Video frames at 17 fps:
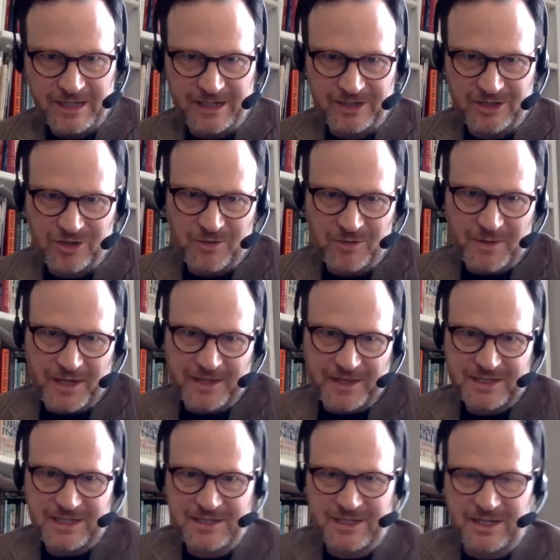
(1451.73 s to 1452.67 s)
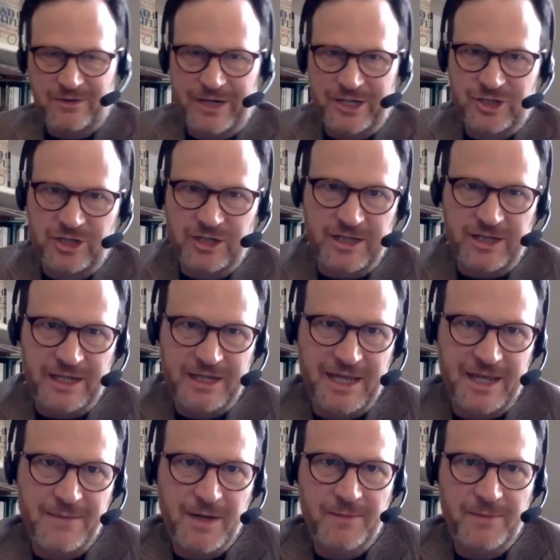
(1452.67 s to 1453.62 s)
Cuba? This is a question that
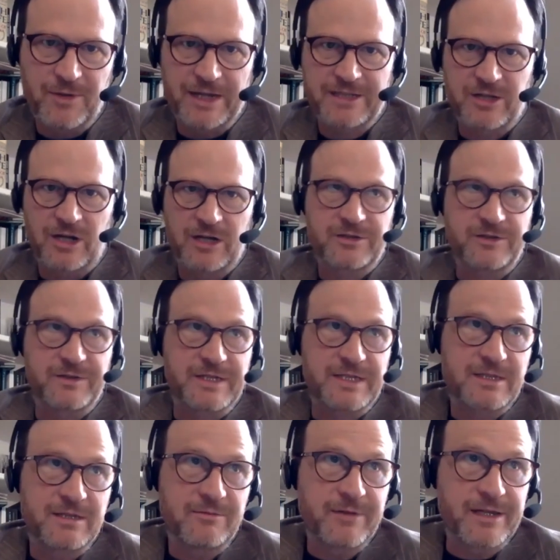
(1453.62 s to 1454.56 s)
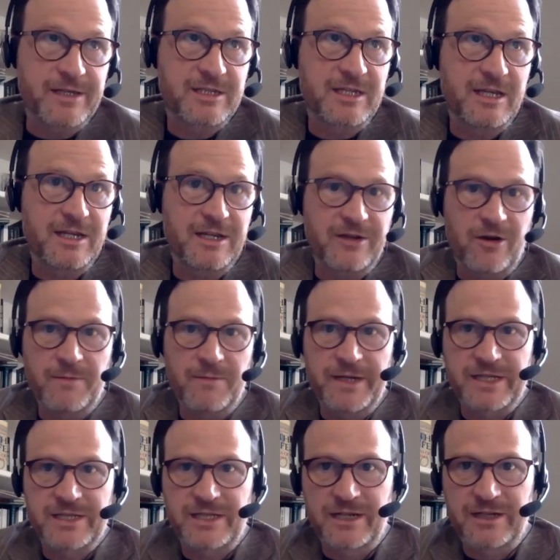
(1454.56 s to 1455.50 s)
came up when I talked with Cindy
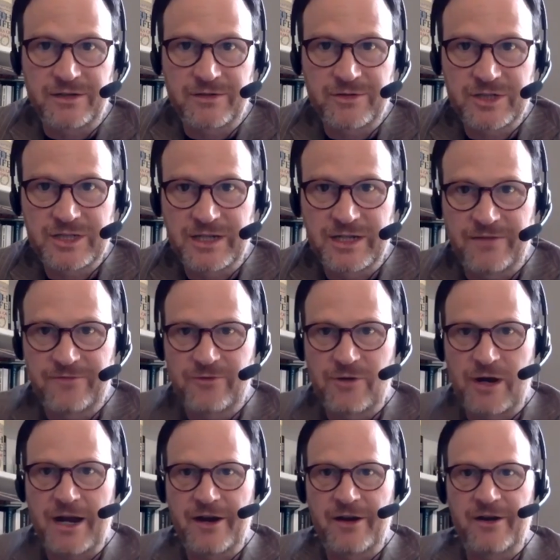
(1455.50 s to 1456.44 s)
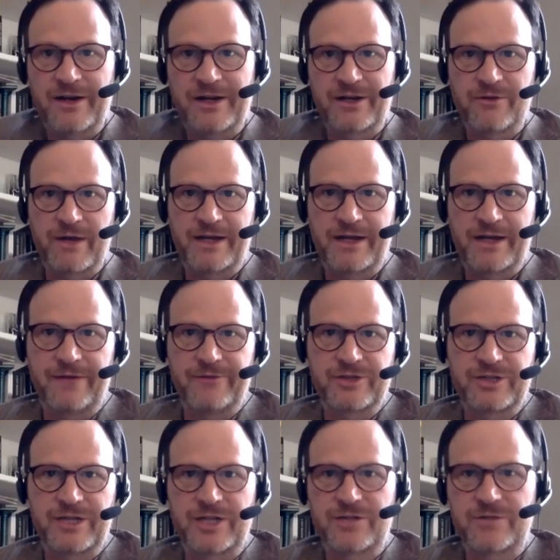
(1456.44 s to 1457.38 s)
Remes, and Christina Fryer had a great
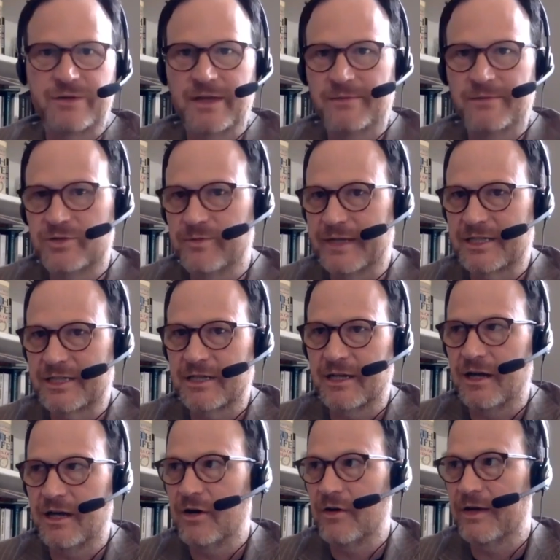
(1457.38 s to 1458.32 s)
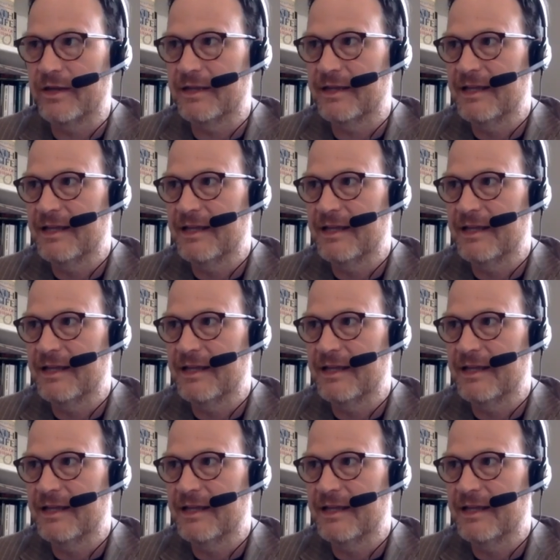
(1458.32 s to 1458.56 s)
conversation with them 2 weeks ago.